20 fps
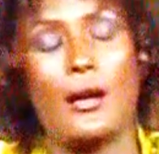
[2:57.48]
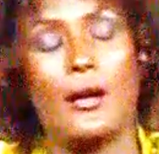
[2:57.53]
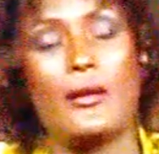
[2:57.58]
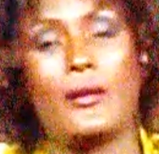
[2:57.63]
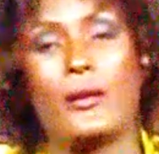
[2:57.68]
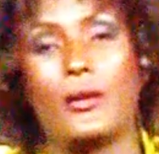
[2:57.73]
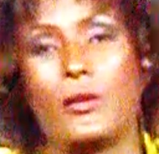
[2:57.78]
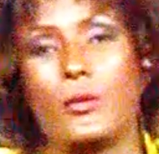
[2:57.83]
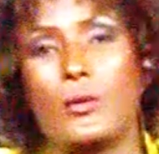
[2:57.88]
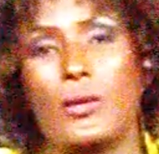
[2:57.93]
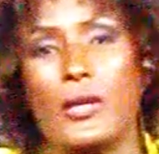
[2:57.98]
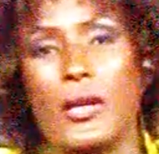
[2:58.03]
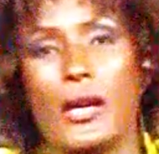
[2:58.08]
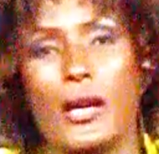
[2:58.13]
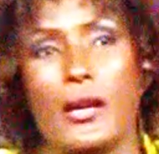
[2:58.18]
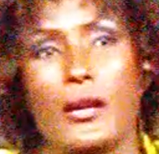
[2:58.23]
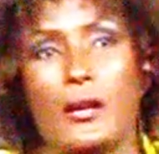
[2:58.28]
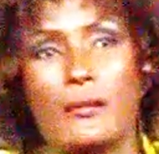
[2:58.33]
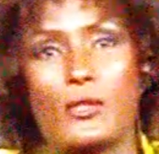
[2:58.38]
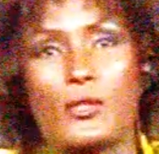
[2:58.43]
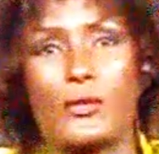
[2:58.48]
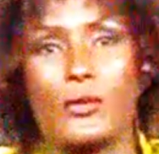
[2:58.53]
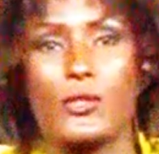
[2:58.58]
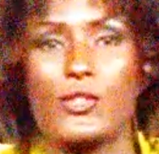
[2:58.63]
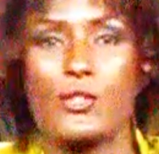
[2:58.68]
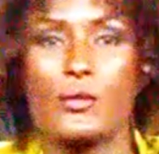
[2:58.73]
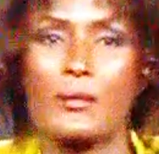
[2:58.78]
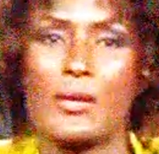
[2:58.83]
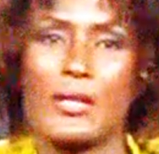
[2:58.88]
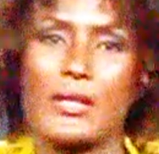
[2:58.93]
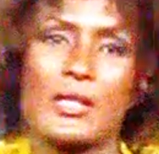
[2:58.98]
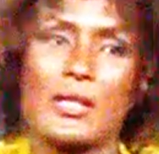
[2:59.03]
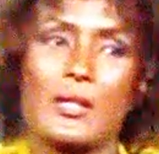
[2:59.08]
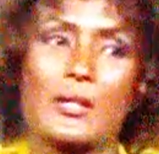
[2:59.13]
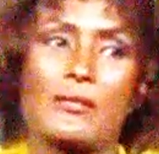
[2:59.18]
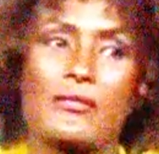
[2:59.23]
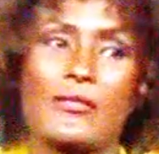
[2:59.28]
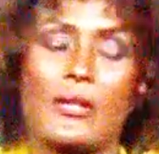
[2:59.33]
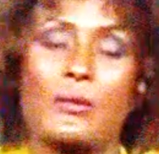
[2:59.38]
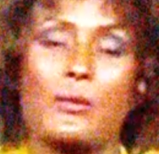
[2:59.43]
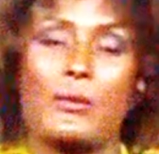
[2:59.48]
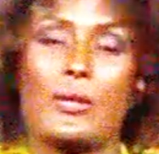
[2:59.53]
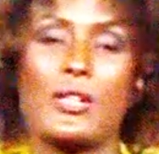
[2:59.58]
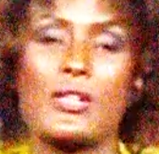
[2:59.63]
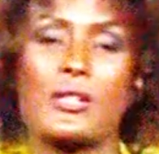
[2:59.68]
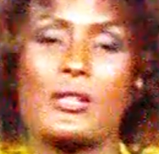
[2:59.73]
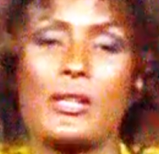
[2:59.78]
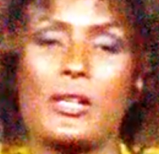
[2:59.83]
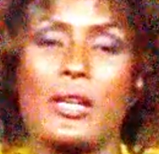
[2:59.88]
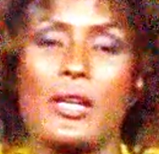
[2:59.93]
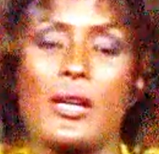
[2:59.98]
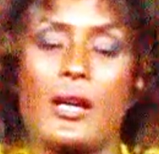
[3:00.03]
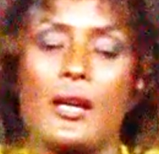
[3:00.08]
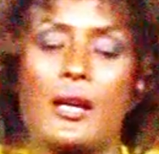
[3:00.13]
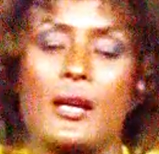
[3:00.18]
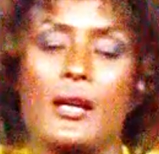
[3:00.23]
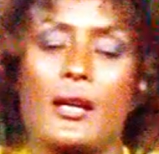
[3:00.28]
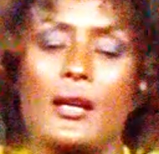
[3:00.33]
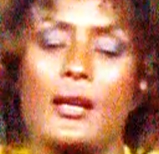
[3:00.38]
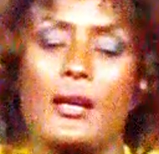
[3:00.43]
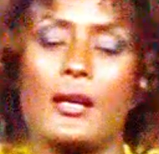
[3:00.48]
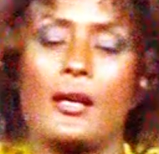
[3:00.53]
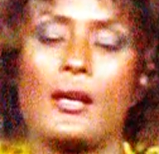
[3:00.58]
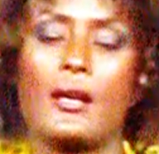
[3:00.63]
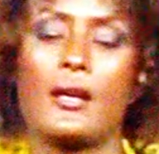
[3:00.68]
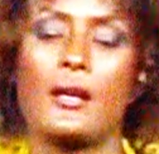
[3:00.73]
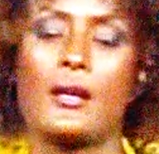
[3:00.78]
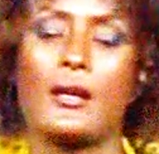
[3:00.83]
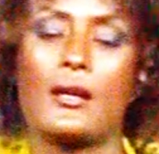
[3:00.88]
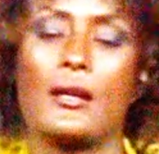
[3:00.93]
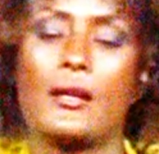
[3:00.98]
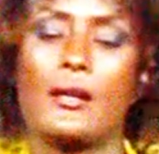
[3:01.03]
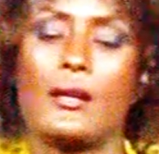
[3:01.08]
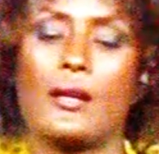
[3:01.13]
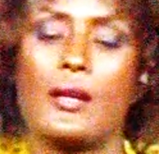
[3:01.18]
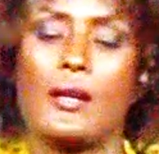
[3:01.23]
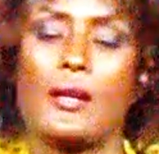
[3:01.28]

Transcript: unknowing. I am searching myself the question, and I